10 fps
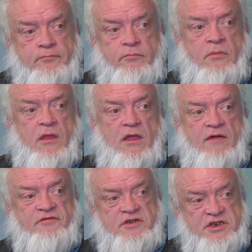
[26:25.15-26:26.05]

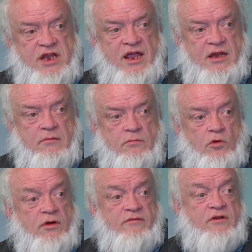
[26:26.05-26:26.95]
if the state,
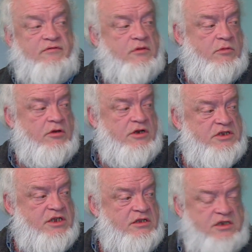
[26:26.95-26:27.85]
or even if
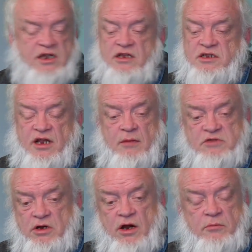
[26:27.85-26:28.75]
communities in the state said, I'm
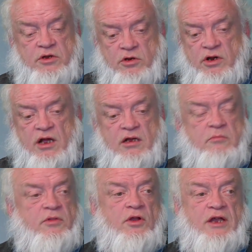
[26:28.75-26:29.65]
sorry, but you're not going
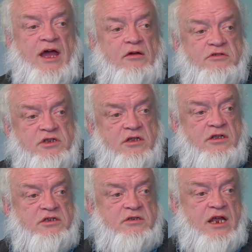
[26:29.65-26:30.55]
to build a house in
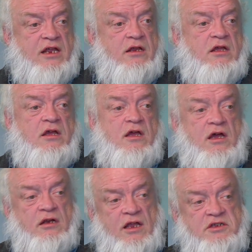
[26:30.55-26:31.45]
this state
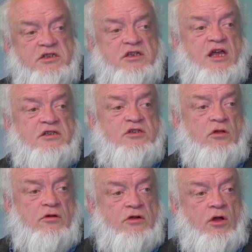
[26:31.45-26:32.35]
unless it's got
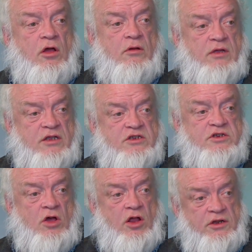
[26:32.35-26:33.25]
solar
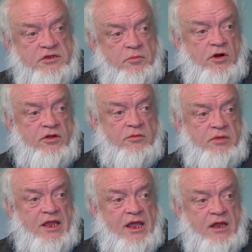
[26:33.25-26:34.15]
installed as part of the
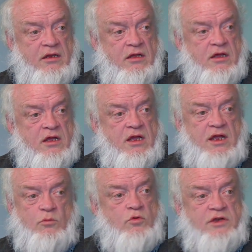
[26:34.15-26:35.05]
plan,
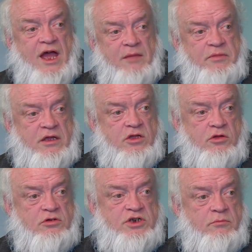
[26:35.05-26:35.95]
it would not be a
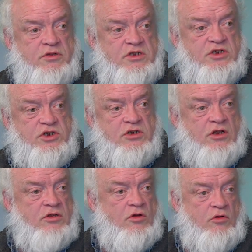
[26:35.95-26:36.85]
huge imposition
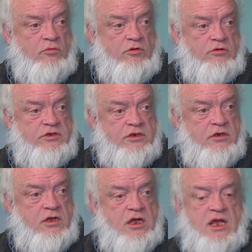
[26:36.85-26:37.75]
on the homeowners.
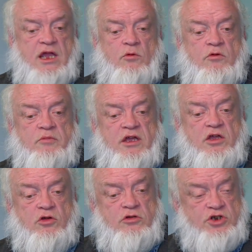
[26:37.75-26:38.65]
It would be a
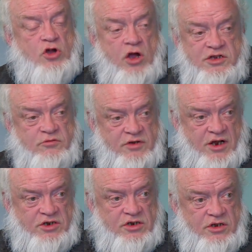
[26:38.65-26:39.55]
huge cost
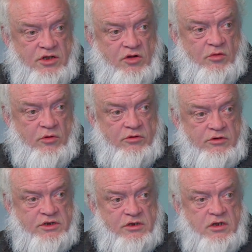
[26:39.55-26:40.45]
reduction to the
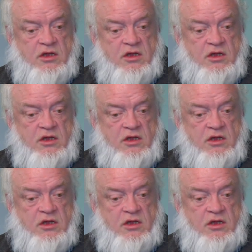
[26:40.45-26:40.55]
homeowners,